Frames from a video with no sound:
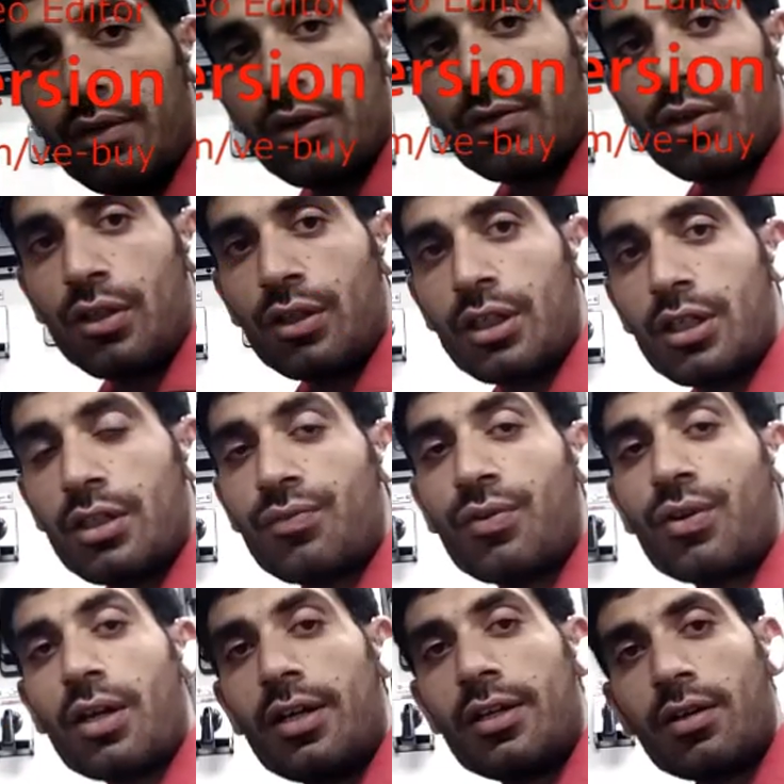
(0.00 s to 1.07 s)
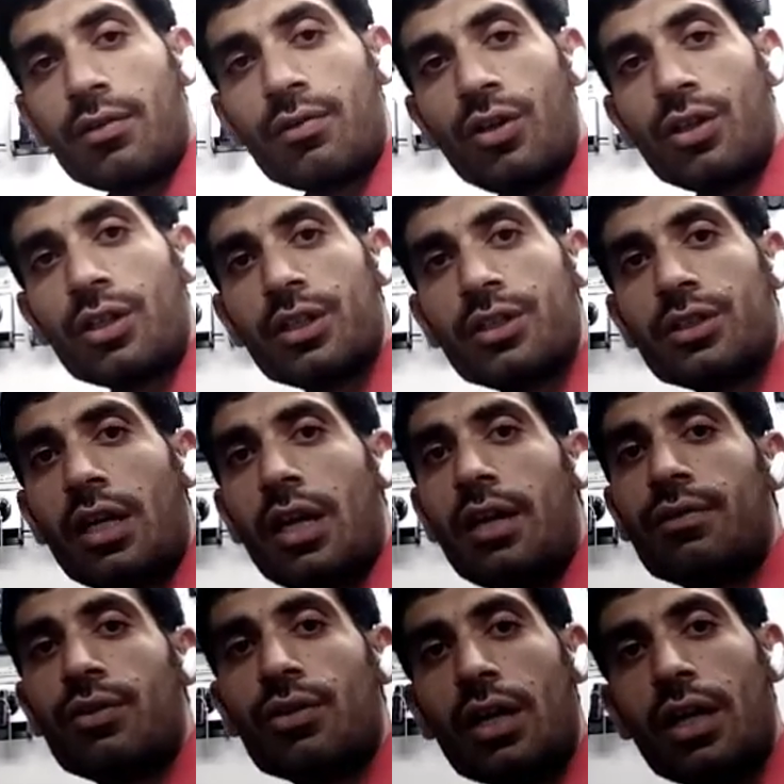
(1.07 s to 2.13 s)
over voltage, for under voltage,
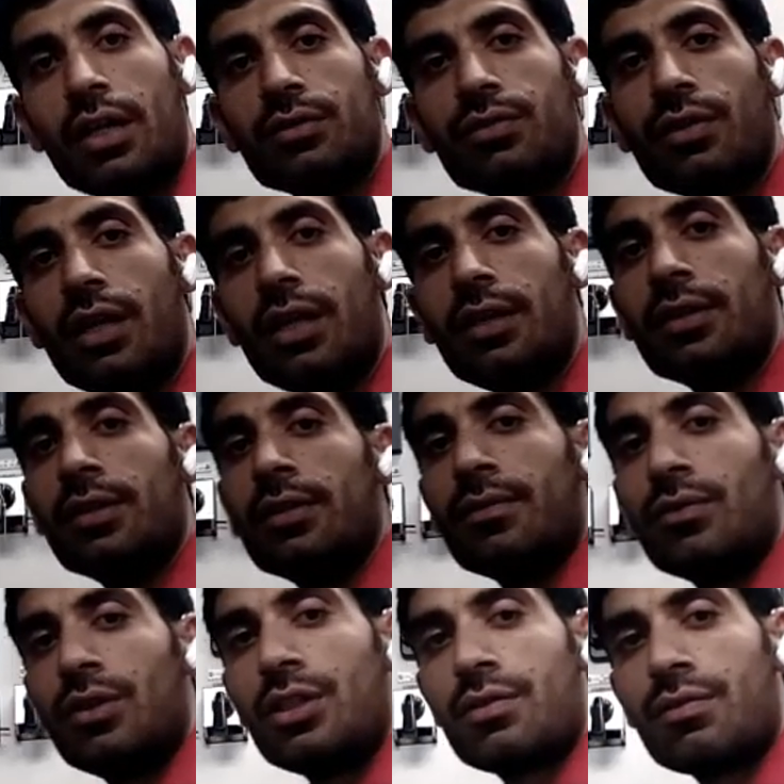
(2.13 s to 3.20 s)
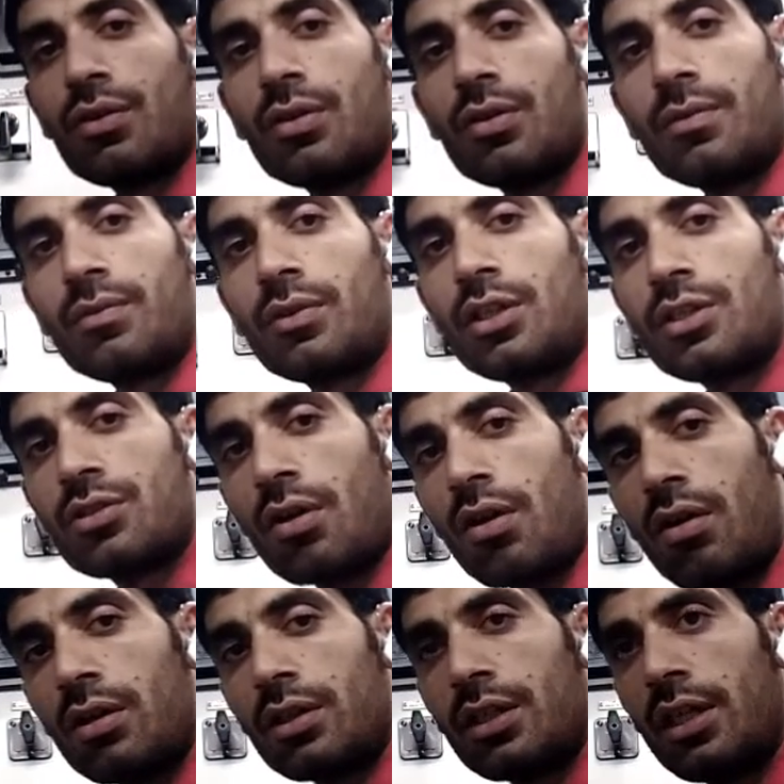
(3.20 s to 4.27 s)
and for all fault, these
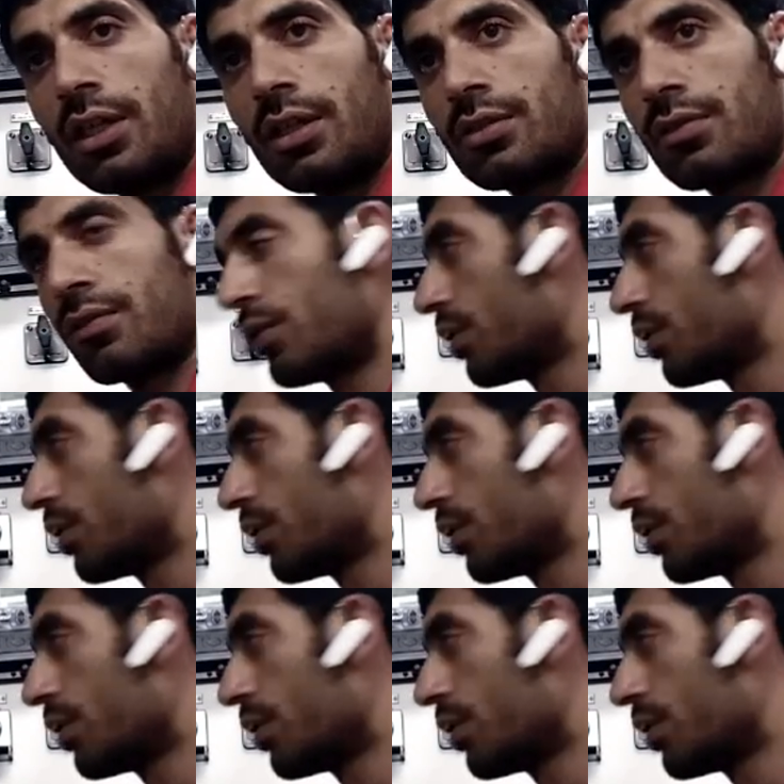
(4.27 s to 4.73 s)
all things